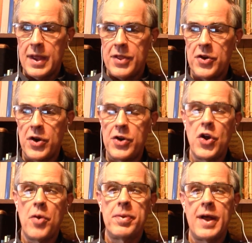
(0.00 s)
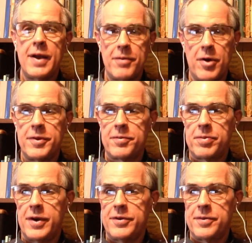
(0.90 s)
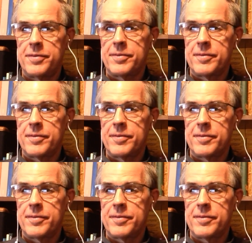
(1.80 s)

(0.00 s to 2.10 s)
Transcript: There are no applied moments present.